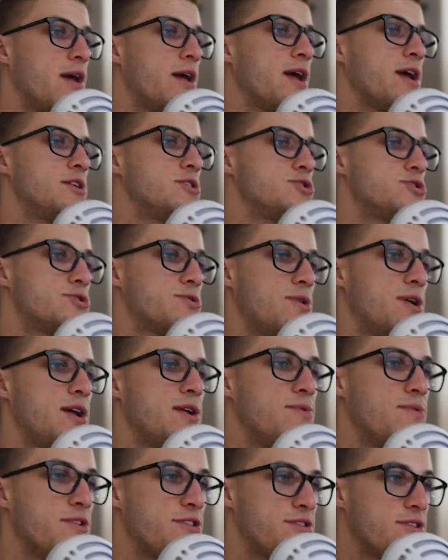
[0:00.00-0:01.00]
and
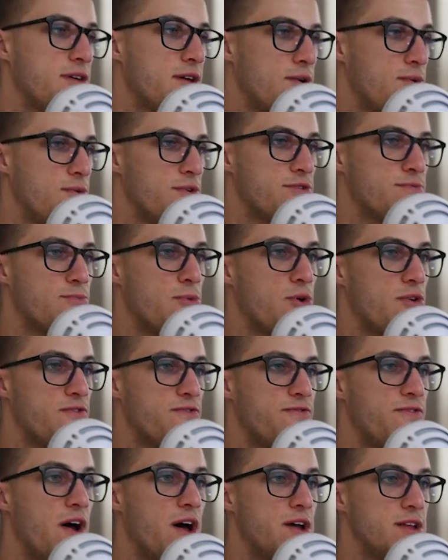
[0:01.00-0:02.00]
trade with more
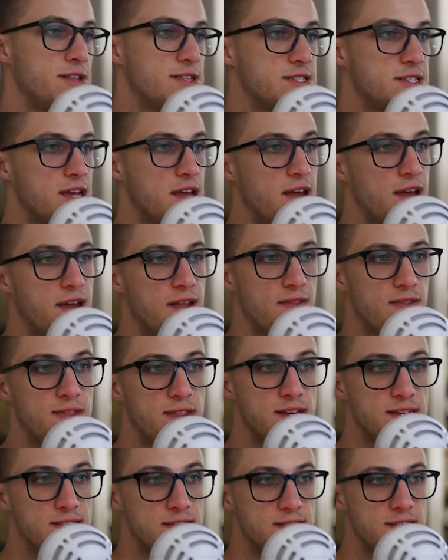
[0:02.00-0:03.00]
funds,
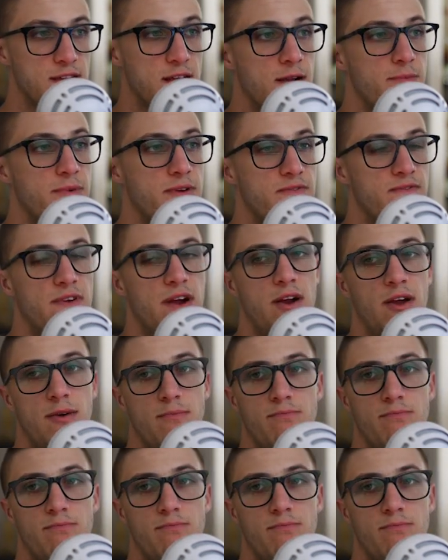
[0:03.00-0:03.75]
this is going to be very